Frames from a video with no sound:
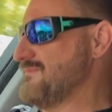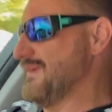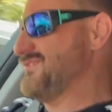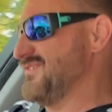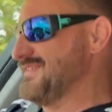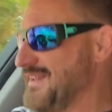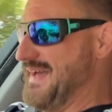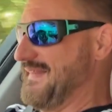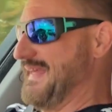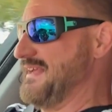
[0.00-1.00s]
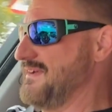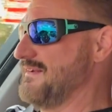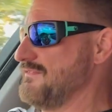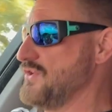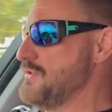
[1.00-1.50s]
I just like that
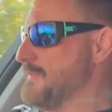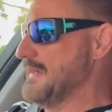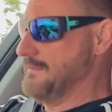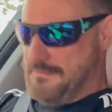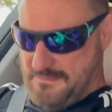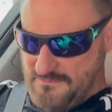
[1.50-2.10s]
kind of coupe look.